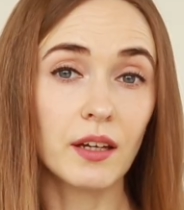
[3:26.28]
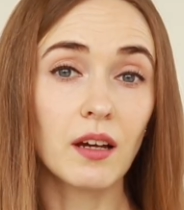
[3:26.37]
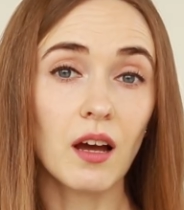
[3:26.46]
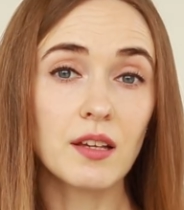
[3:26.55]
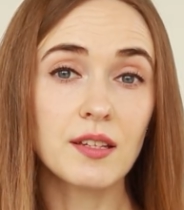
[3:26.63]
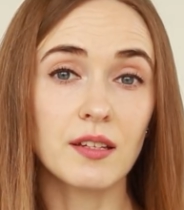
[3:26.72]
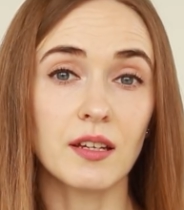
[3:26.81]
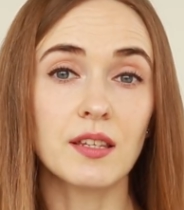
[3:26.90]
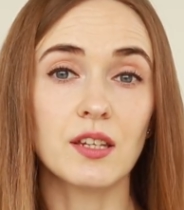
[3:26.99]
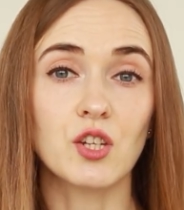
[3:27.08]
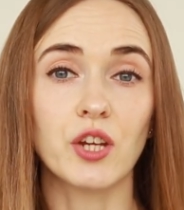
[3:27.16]
The costs
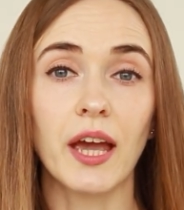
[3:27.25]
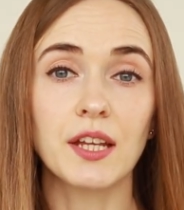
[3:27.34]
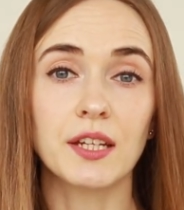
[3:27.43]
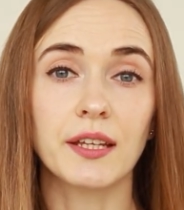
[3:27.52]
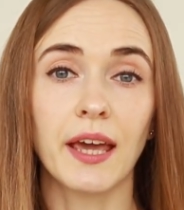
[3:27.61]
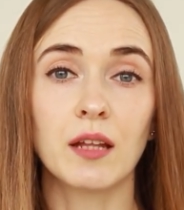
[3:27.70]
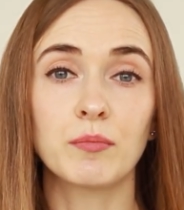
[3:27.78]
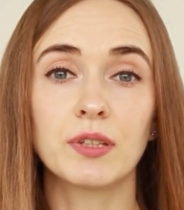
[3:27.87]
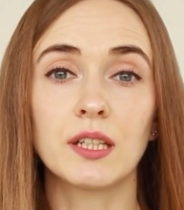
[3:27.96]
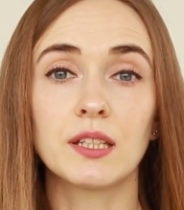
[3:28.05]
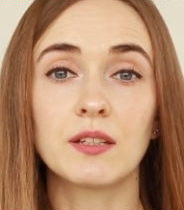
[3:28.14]
associated can
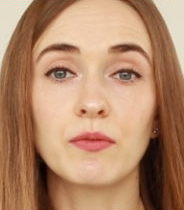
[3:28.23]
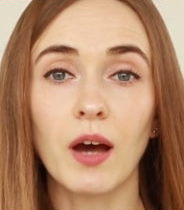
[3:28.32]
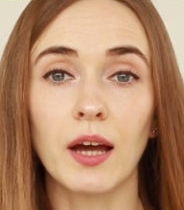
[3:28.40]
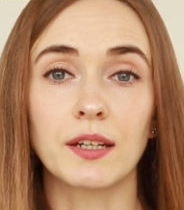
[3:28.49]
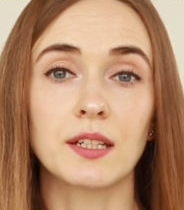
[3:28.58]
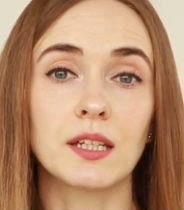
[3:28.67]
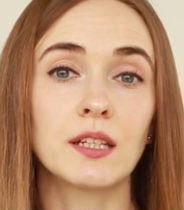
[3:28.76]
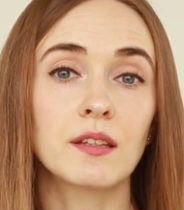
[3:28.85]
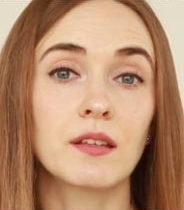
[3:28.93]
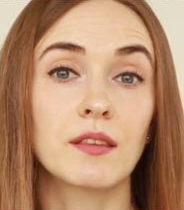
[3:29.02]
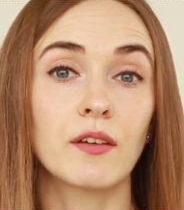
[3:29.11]
be divided
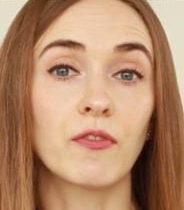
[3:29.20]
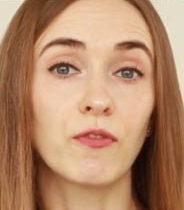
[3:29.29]
into the